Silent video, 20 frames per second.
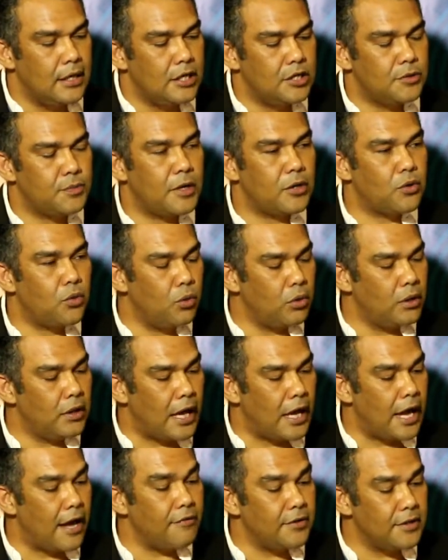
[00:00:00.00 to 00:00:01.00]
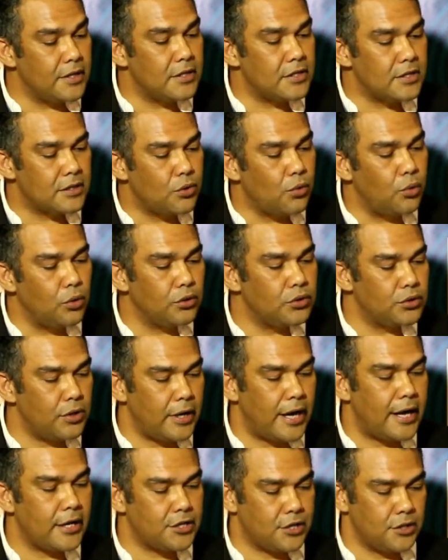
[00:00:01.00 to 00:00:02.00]
is by call, having these call
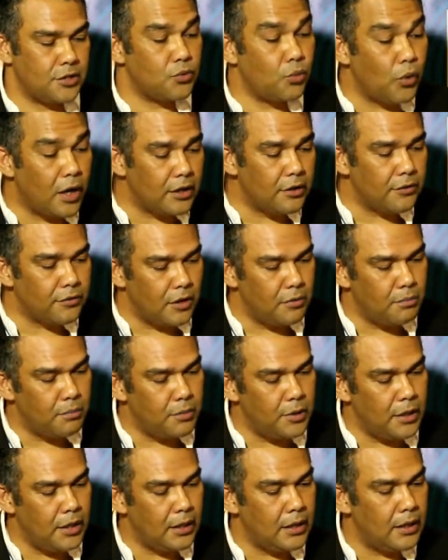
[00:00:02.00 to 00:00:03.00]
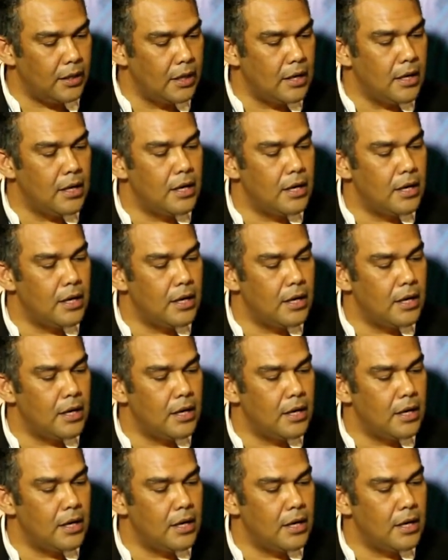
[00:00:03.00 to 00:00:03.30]
to actions. One of them being